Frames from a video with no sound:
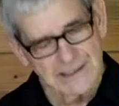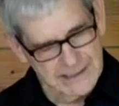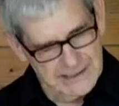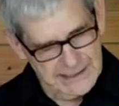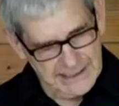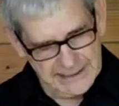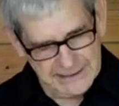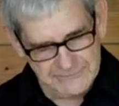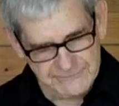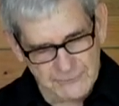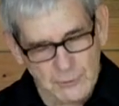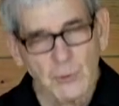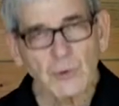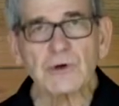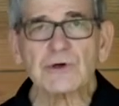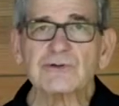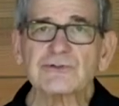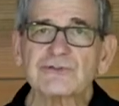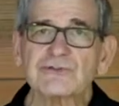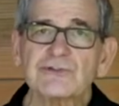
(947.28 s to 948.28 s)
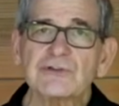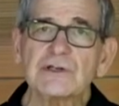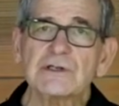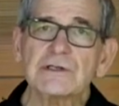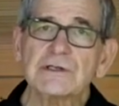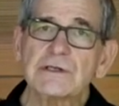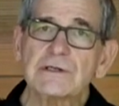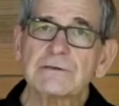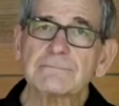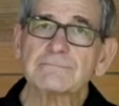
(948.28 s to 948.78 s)
And of course,
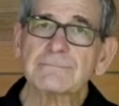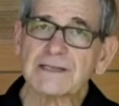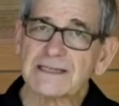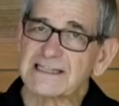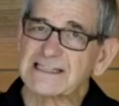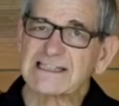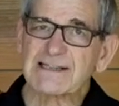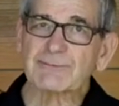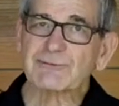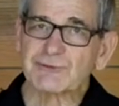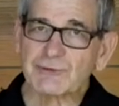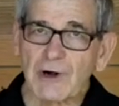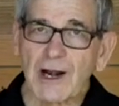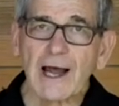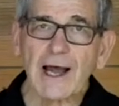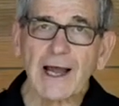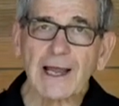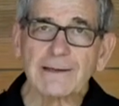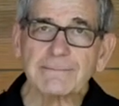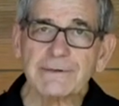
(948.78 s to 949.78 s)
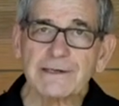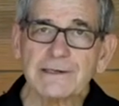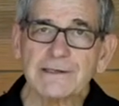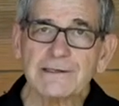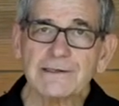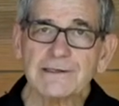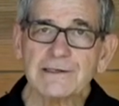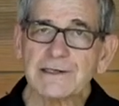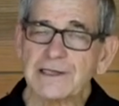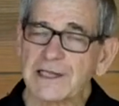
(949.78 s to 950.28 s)
please subscribe,
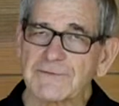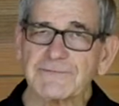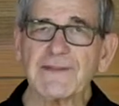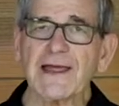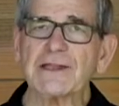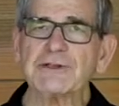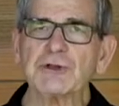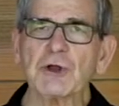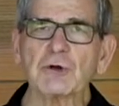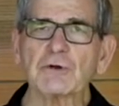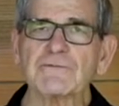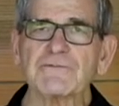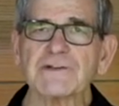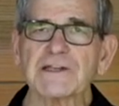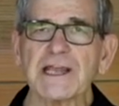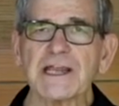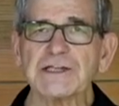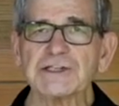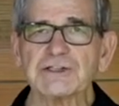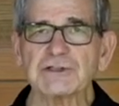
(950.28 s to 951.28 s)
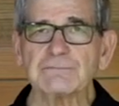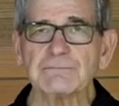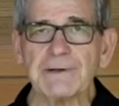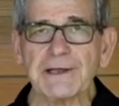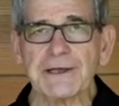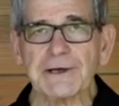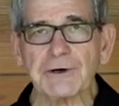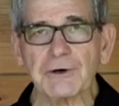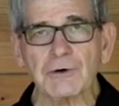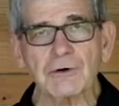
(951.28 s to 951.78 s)
hit that notification
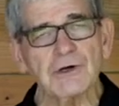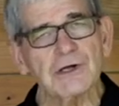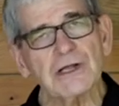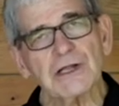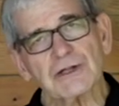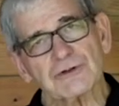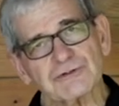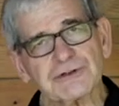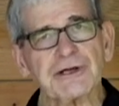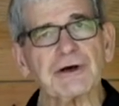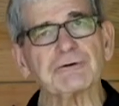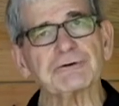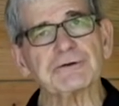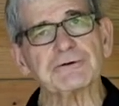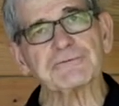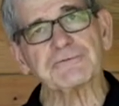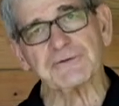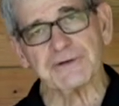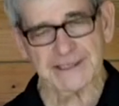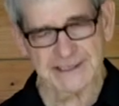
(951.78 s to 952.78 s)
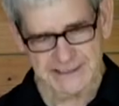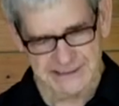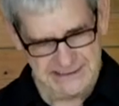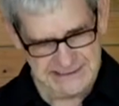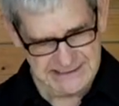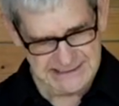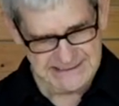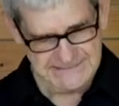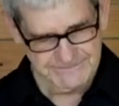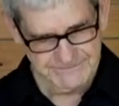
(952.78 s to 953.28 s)
bell, tell your
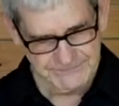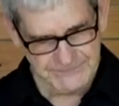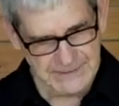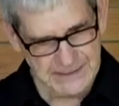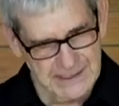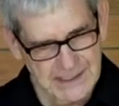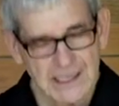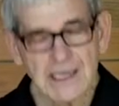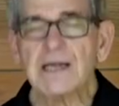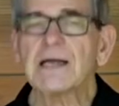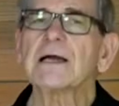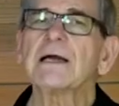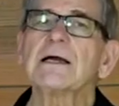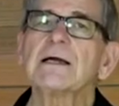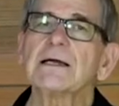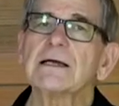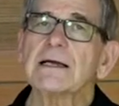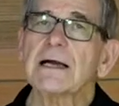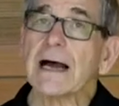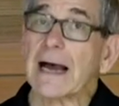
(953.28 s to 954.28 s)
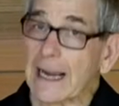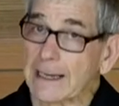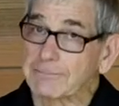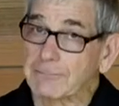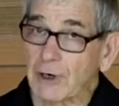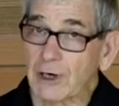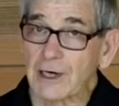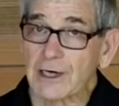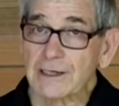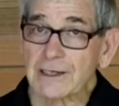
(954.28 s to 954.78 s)
friends. I'm
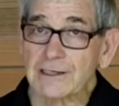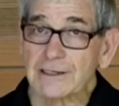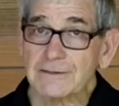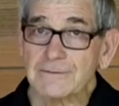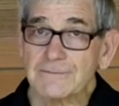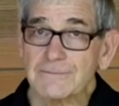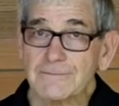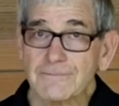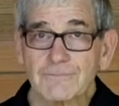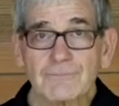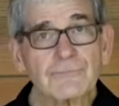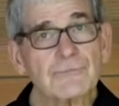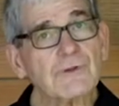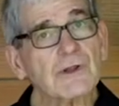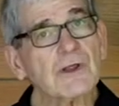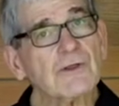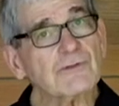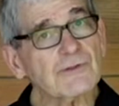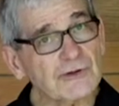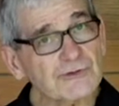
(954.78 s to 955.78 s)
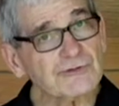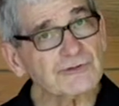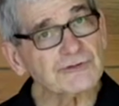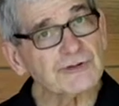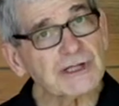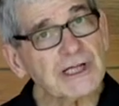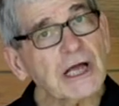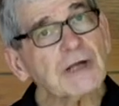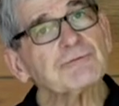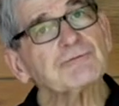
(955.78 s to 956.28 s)
Mark. This is The
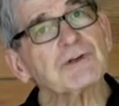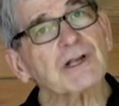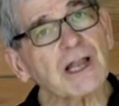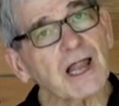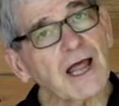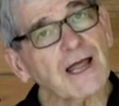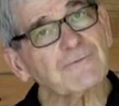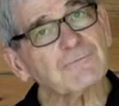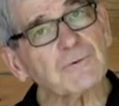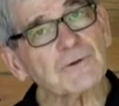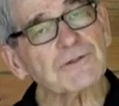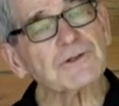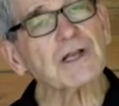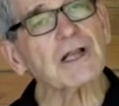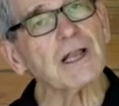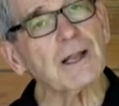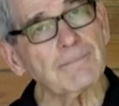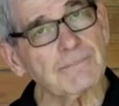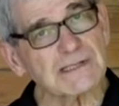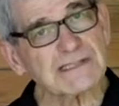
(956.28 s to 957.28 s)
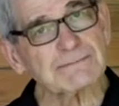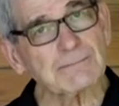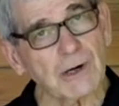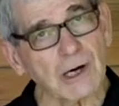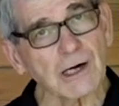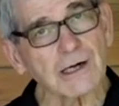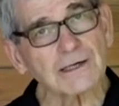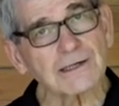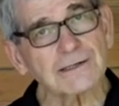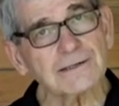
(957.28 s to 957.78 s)
Country Life with
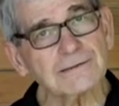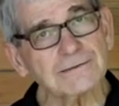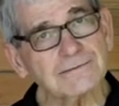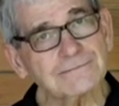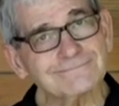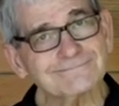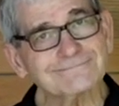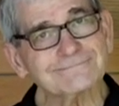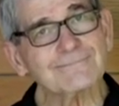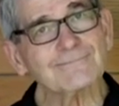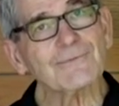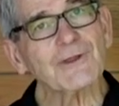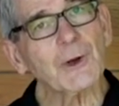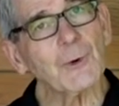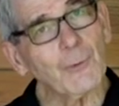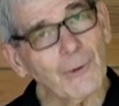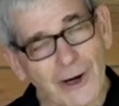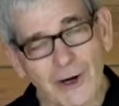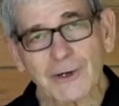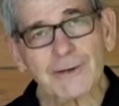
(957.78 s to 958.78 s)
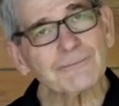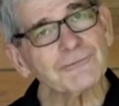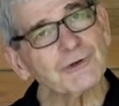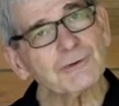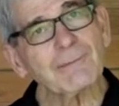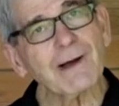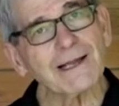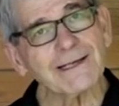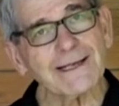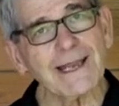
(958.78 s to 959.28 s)
ColumbusMark. Welcome to
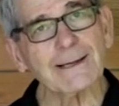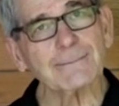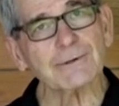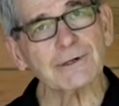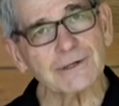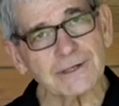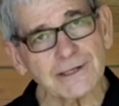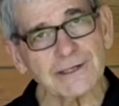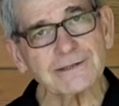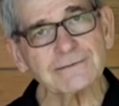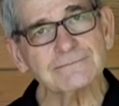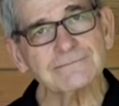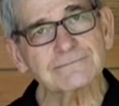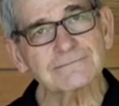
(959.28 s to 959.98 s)
my neighborhood.